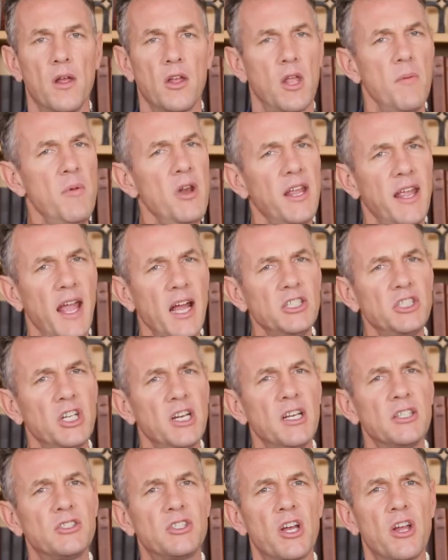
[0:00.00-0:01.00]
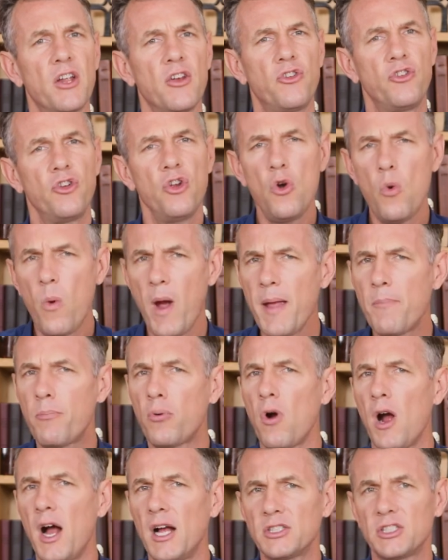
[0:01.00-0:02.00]
Communication is a two-way
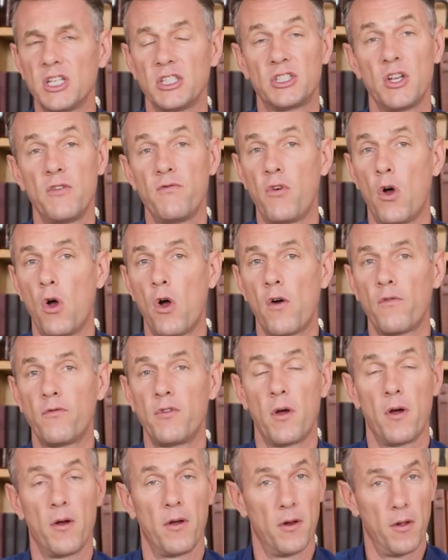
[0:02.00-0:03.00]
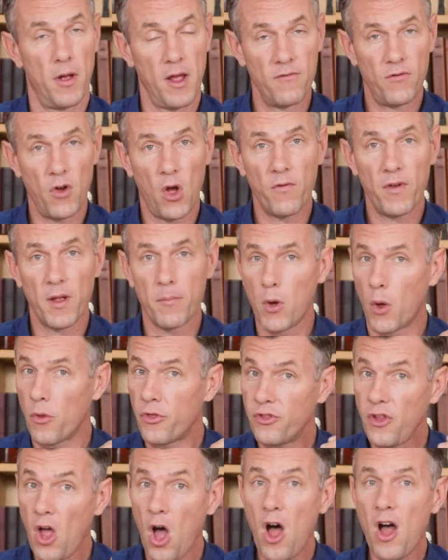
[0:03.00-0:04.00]
process involving
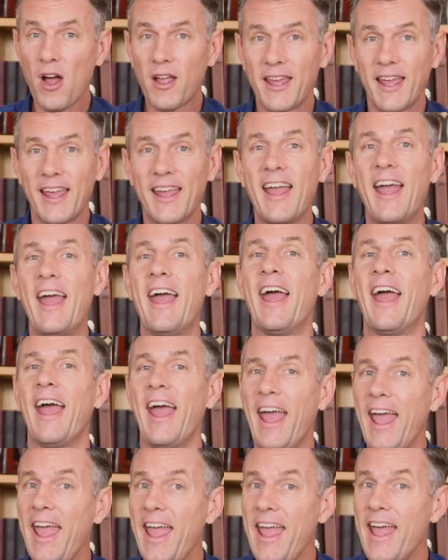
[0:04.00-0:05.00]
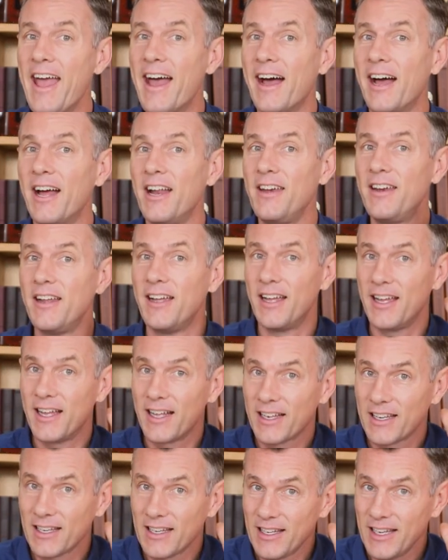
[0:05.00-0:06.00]
both talking and
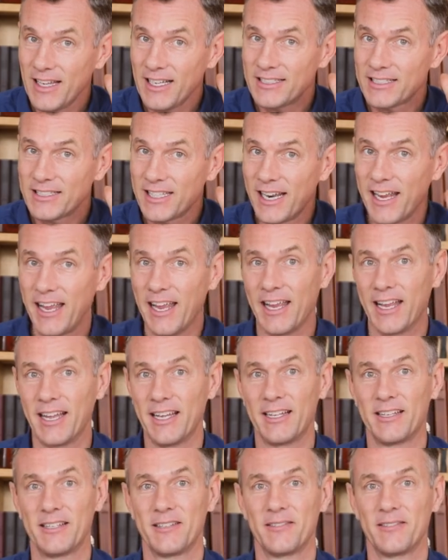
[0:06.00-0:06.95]
listening.